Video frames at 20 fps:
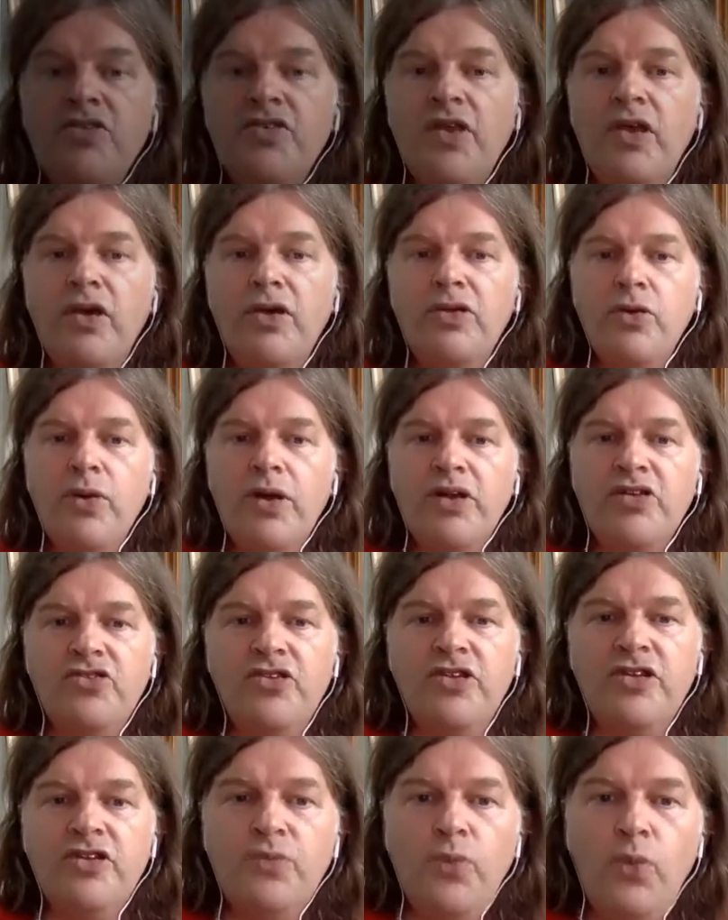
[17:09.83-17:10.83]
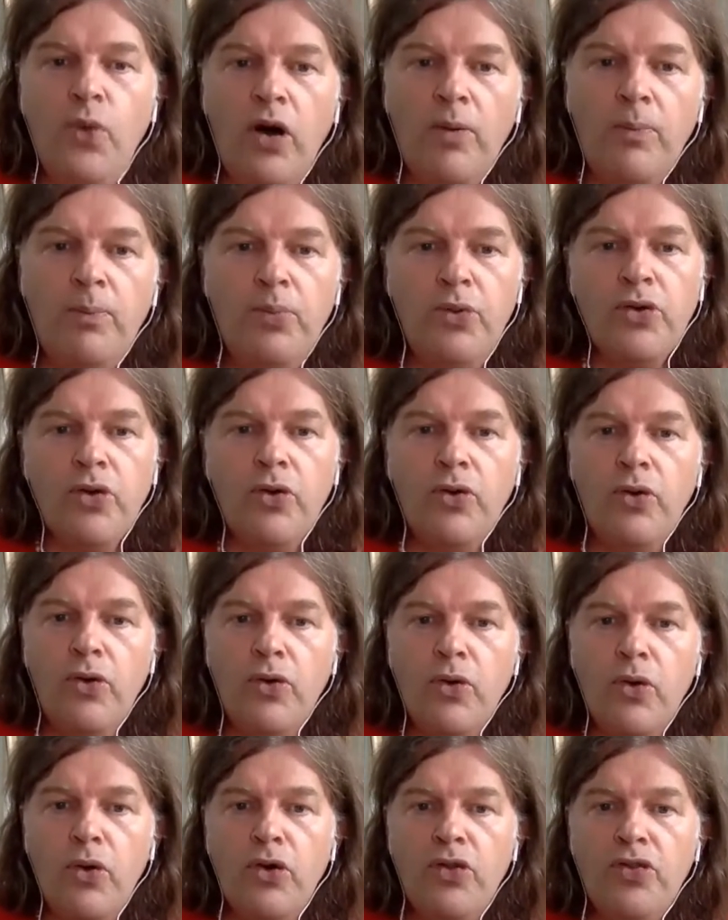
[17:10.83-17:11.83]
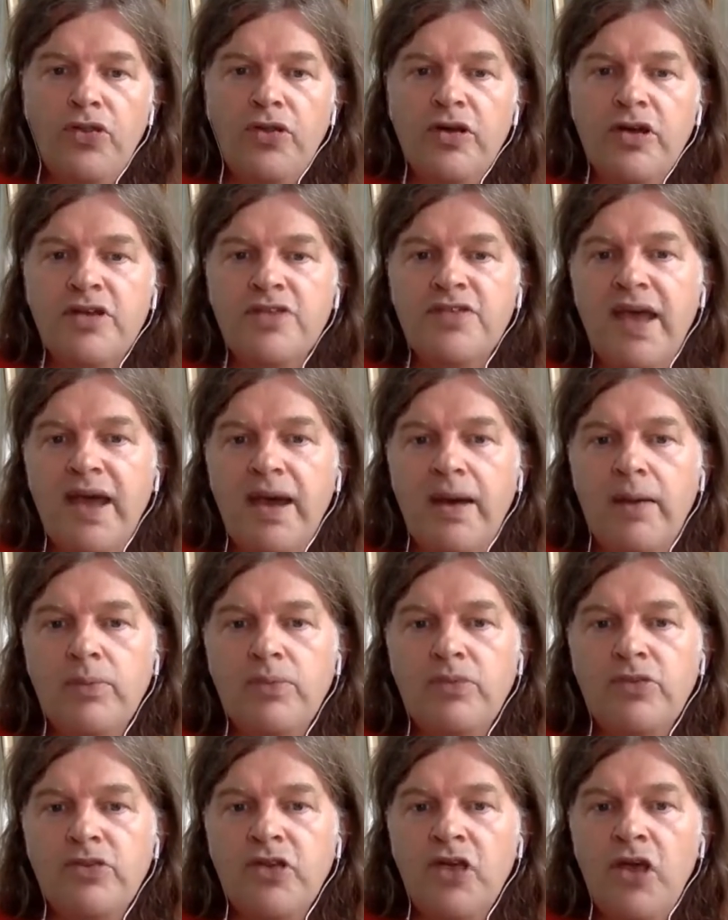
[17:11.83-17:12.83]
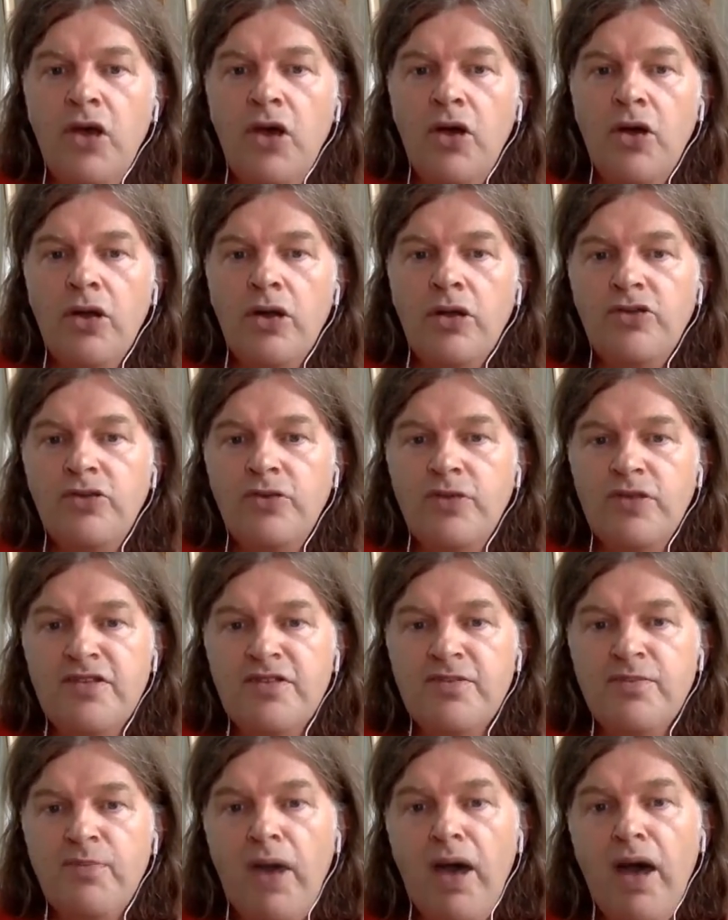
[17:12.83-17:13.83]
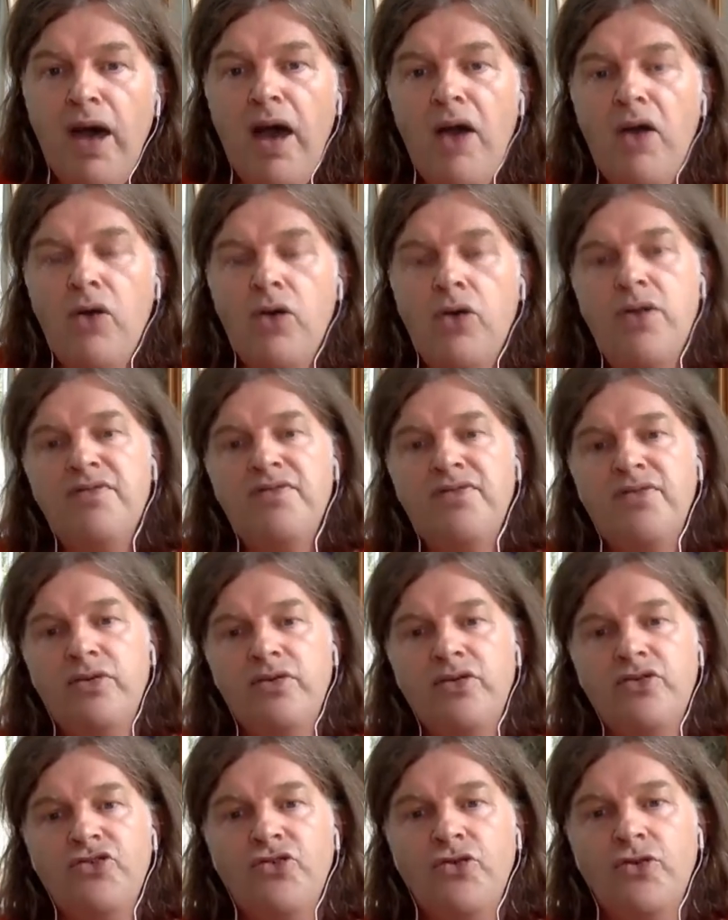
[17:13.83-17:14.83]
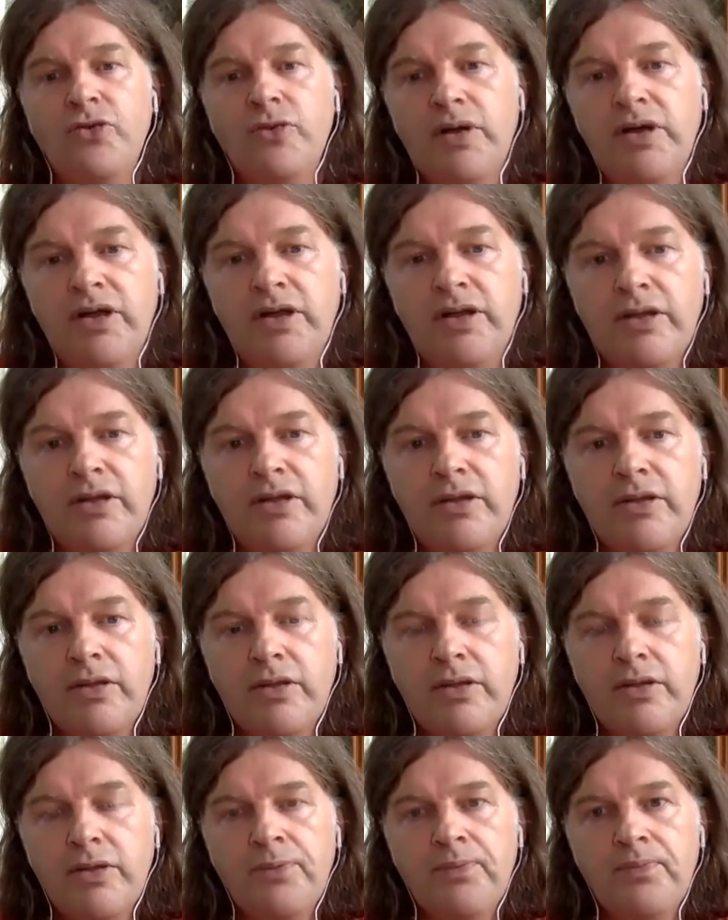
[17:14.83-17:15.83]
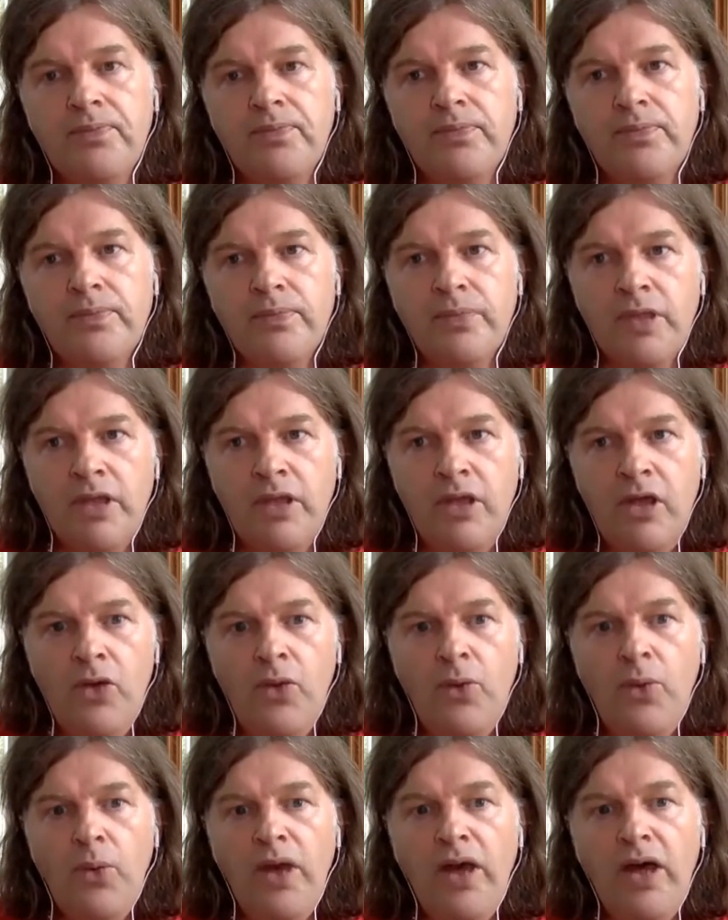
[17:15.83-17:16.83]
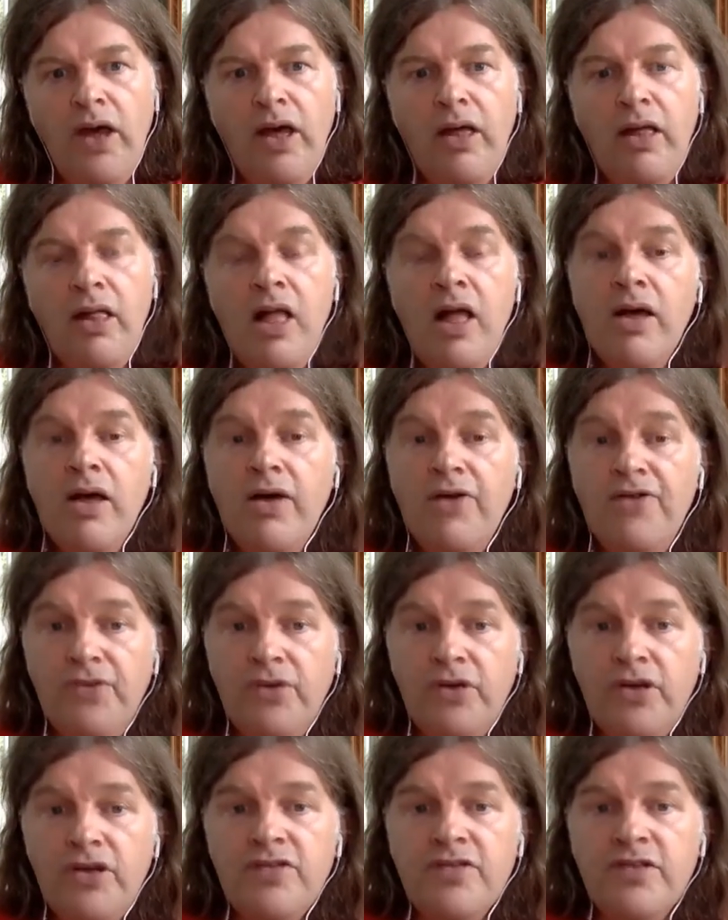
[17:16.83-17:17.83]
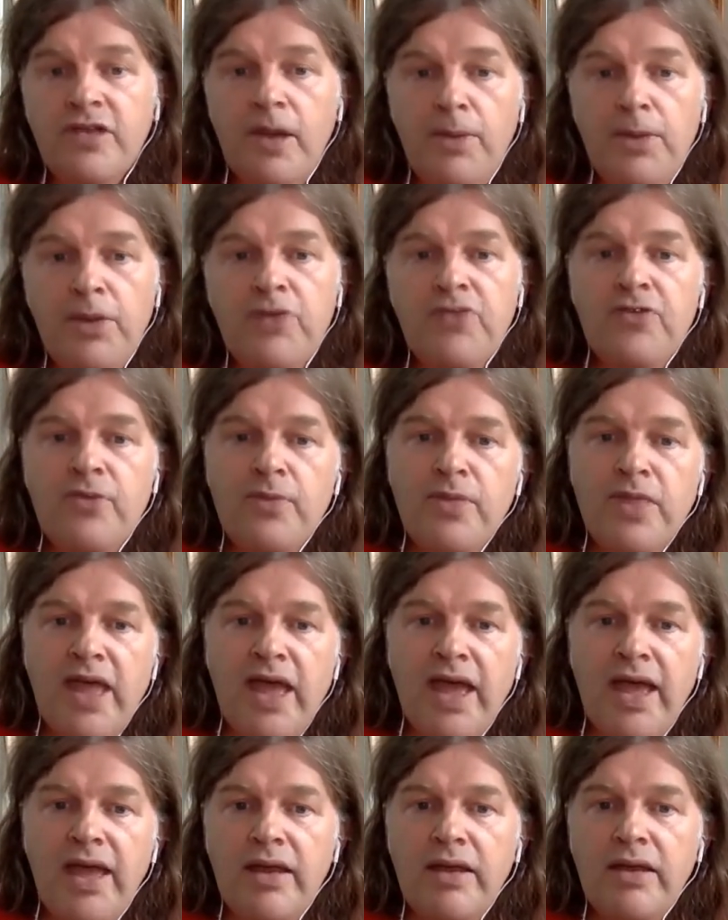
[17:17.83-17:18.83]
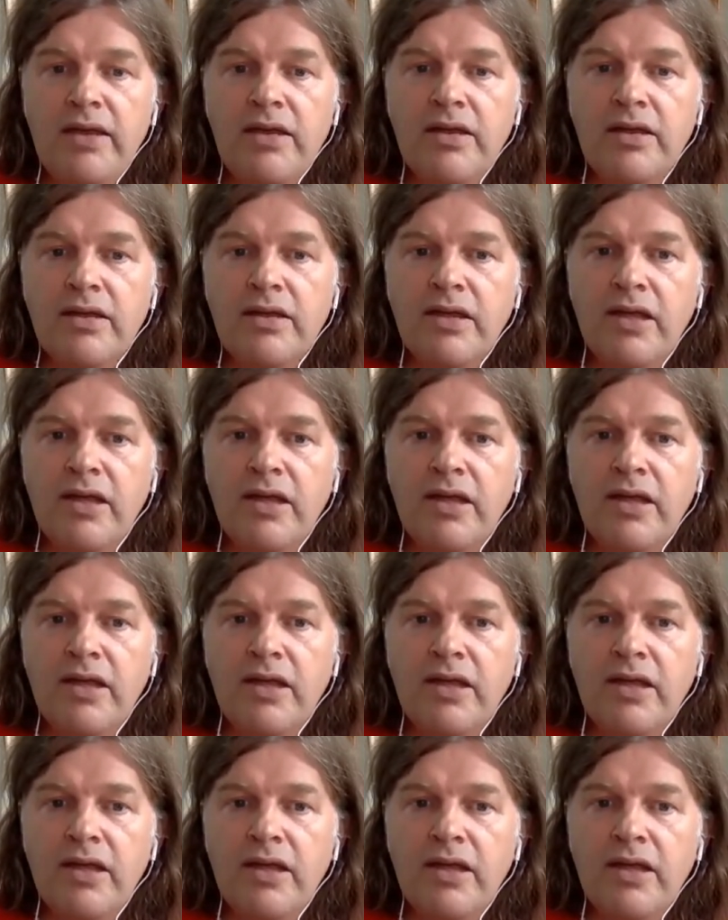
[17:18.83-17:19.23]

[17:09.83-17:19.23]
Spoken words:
So the question is, what book or author has helped to inspire or influence your work? Well, A Voice Coming From Then